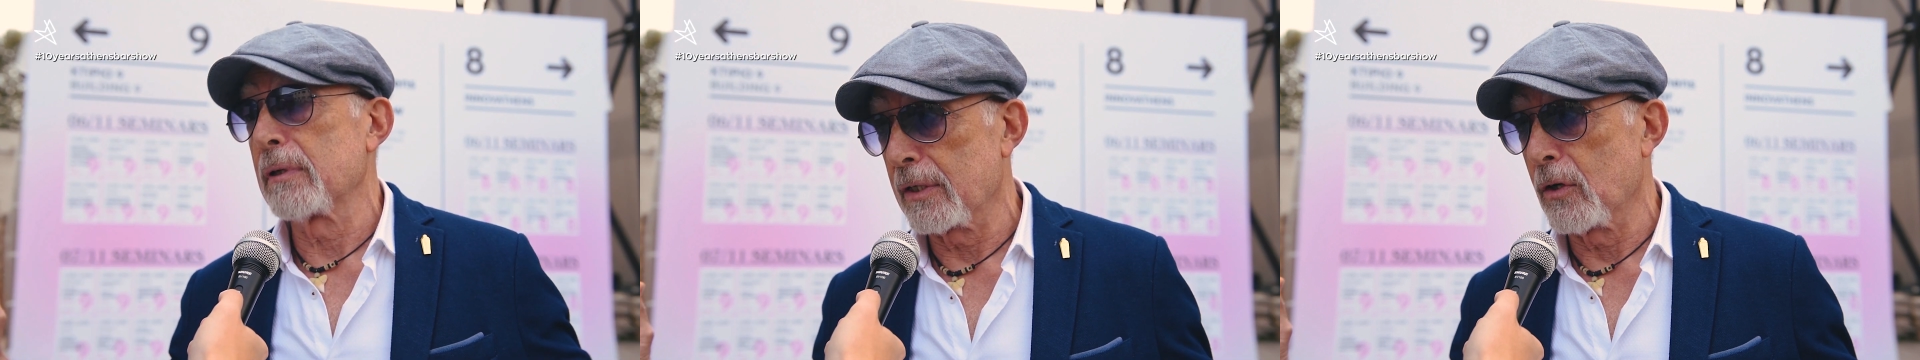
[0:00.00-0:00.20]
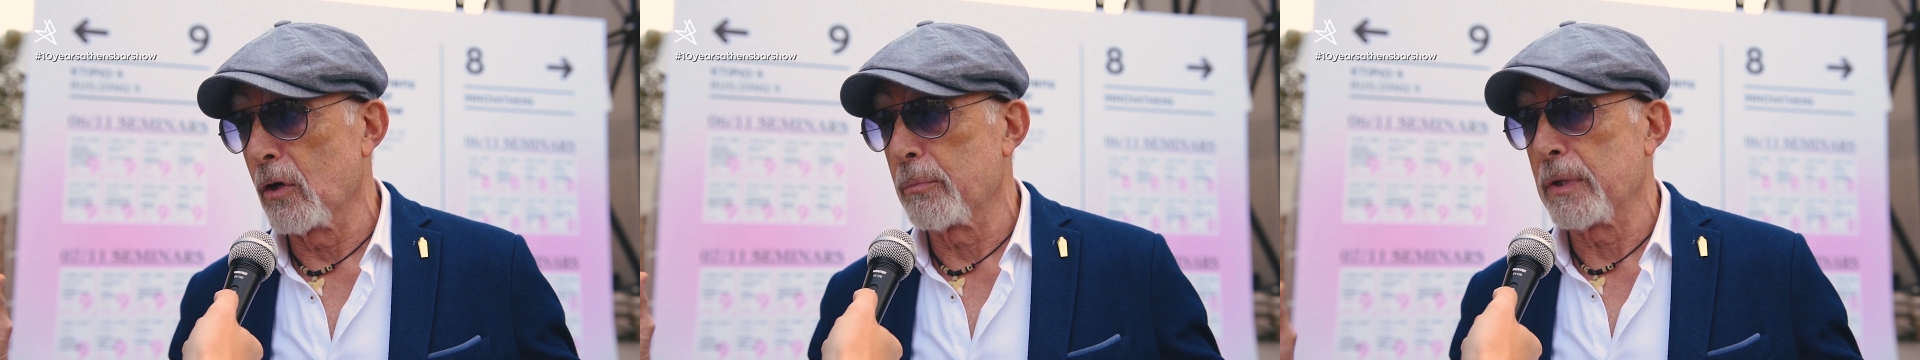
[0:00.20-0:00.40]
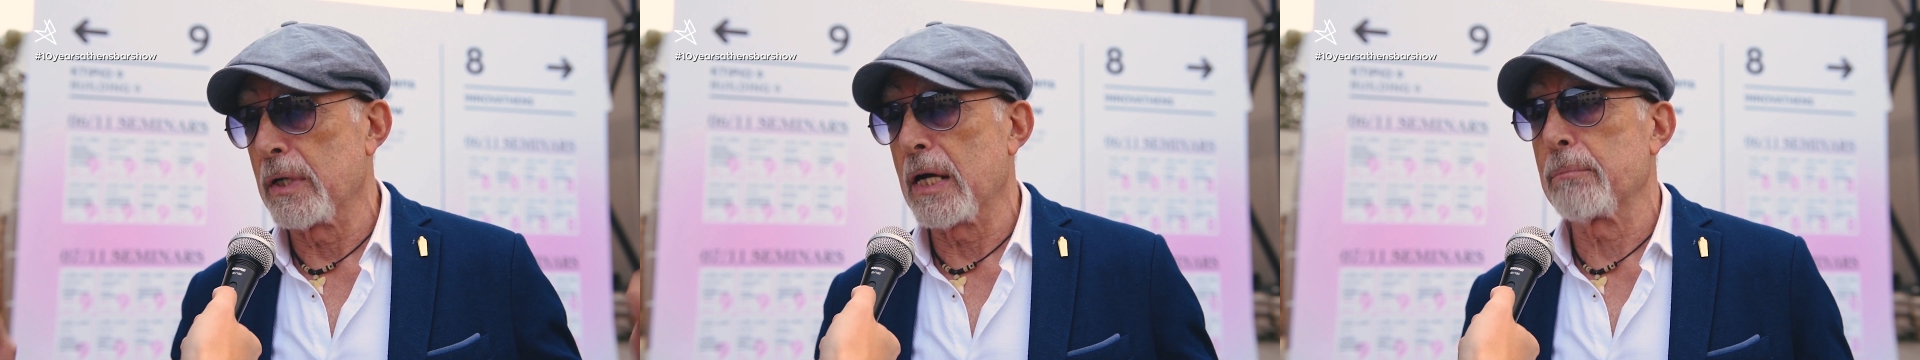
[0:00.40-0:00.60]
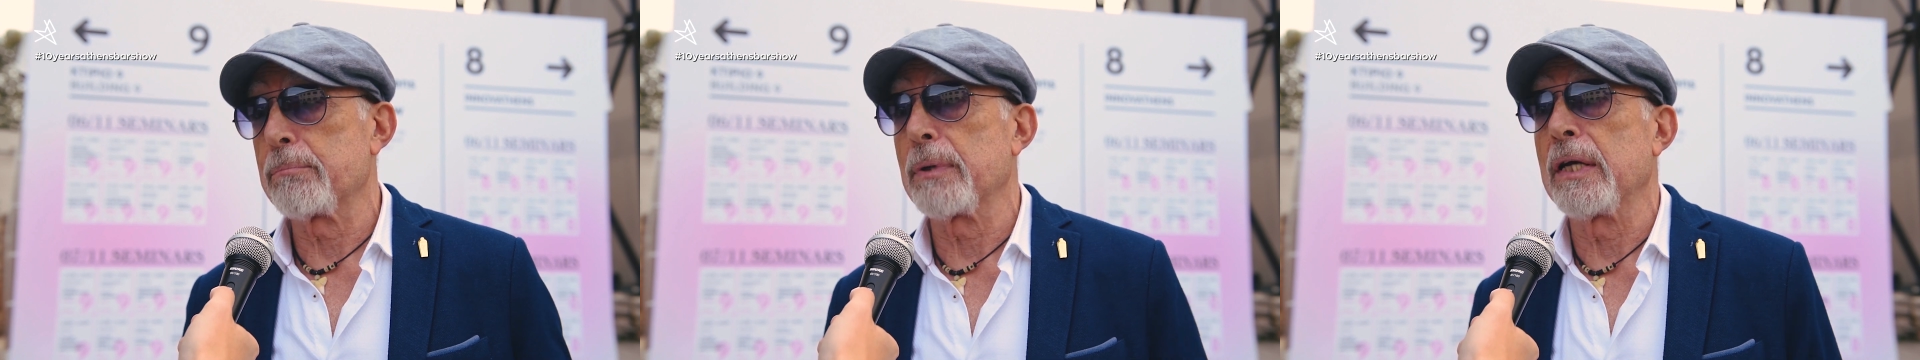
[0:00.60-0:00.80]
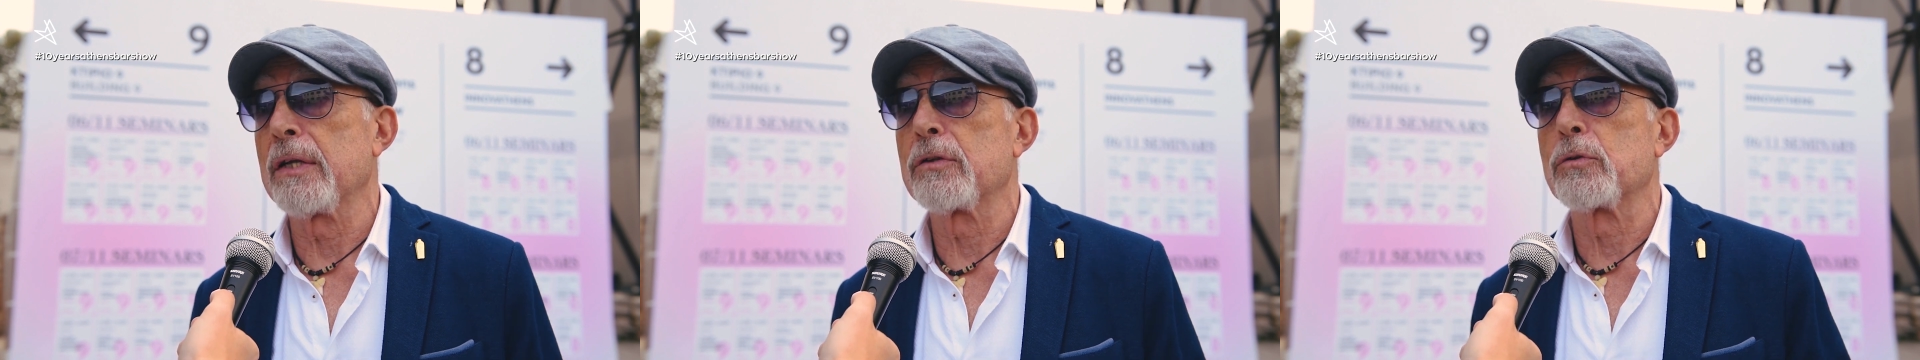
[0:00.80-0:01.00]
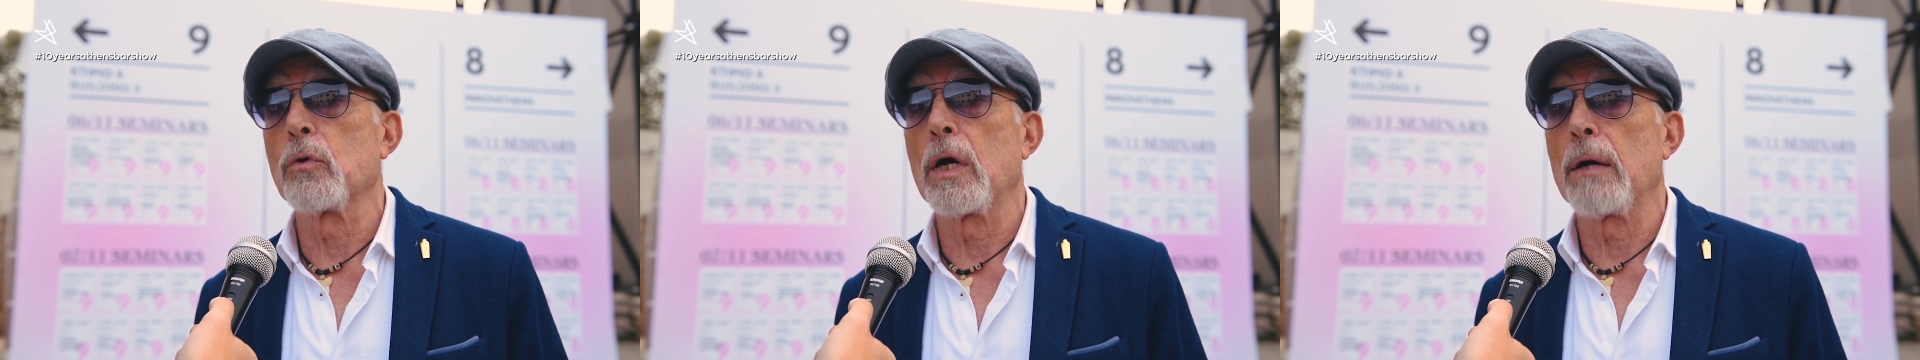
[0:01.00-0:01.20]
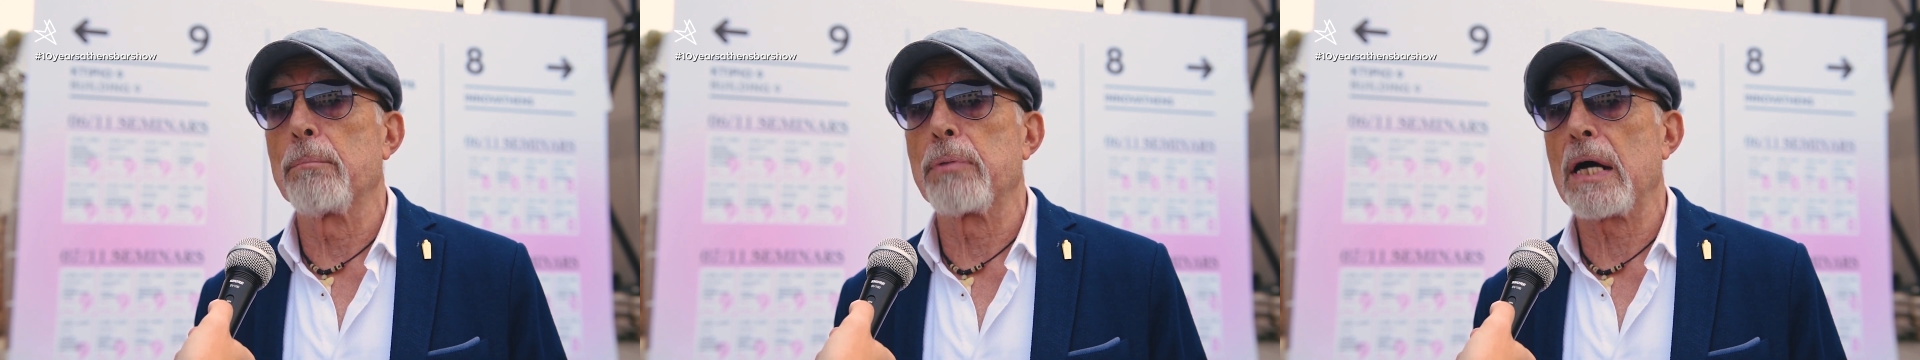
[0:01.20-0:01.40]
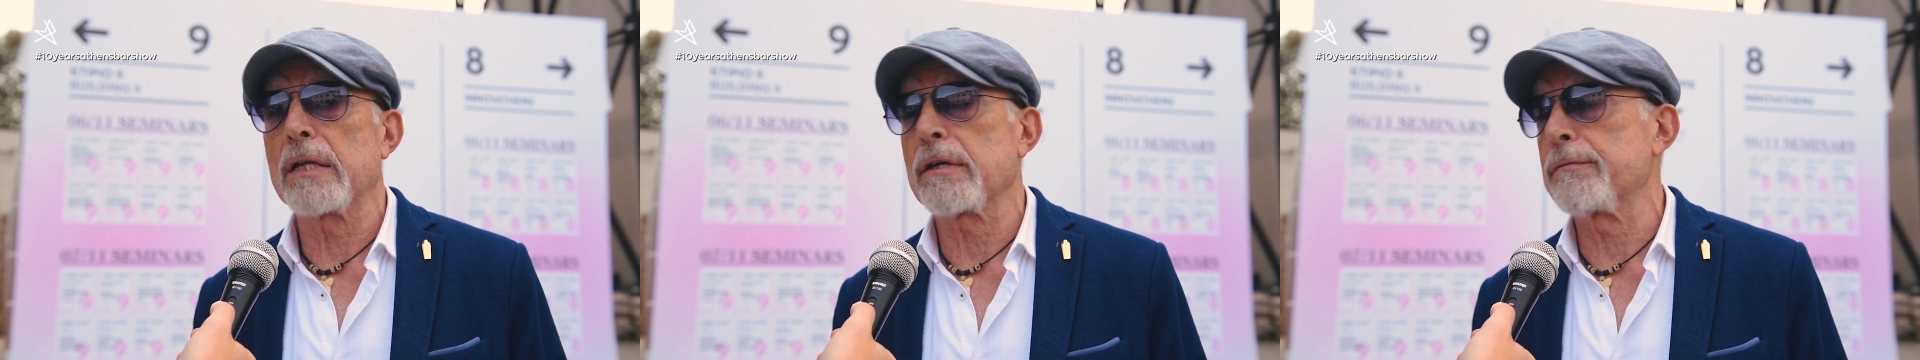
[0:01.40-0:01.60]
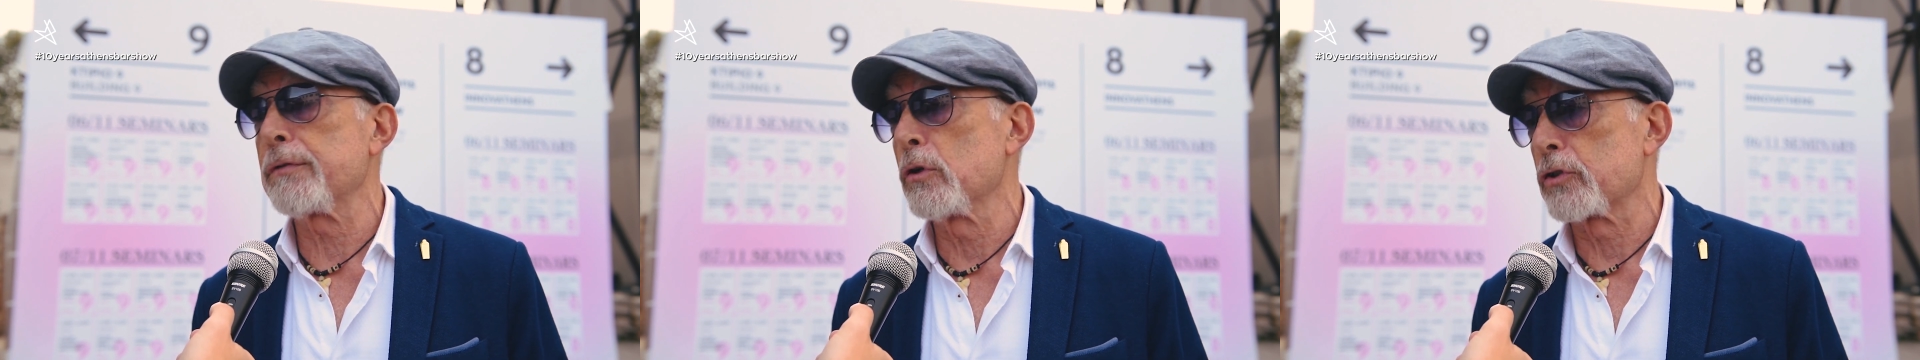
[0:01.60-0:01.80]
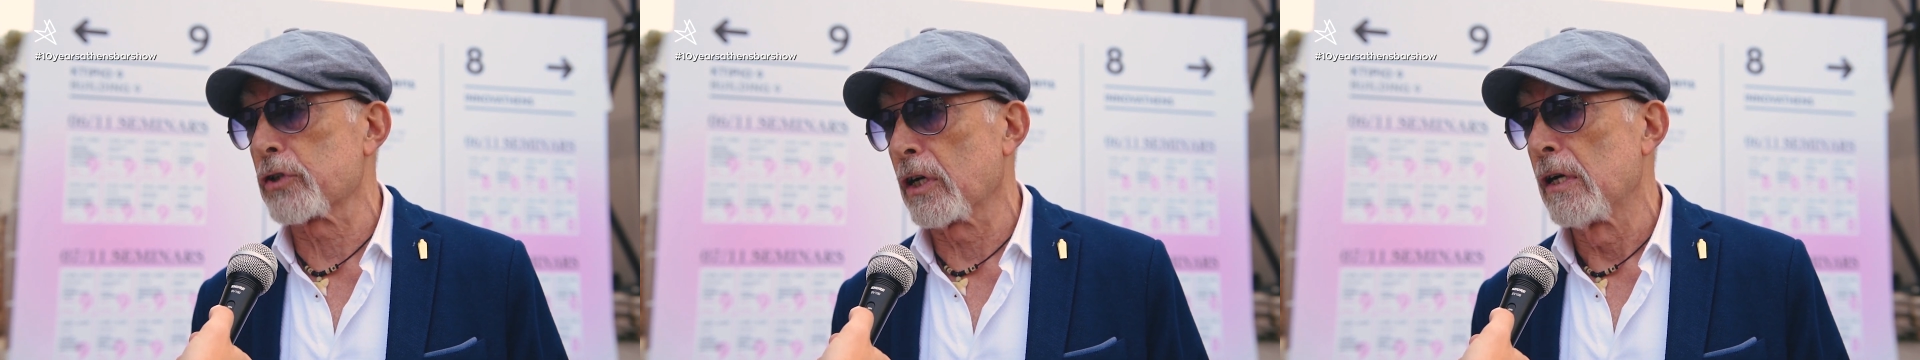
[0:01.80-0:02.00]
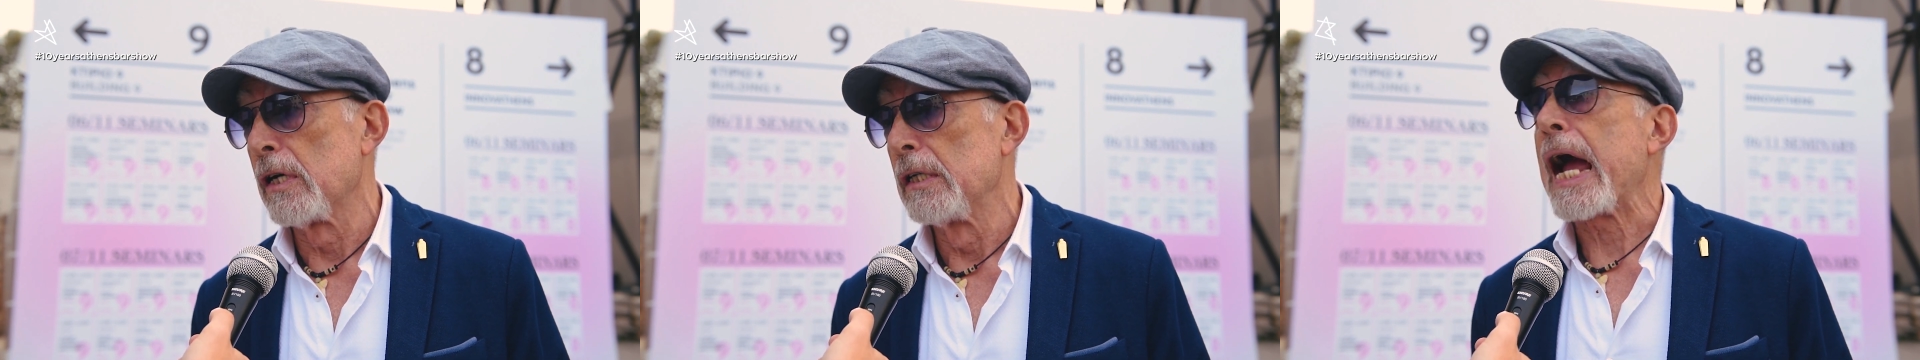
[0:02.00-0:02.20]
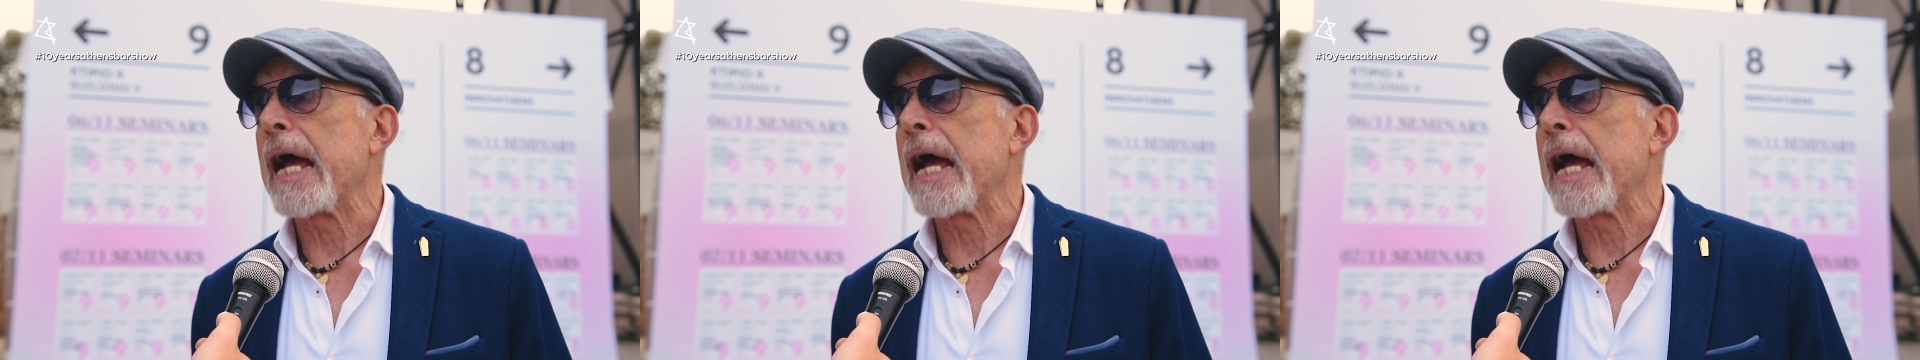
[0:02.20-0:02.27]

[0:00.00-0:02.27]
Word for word: open up, and to a brighter future.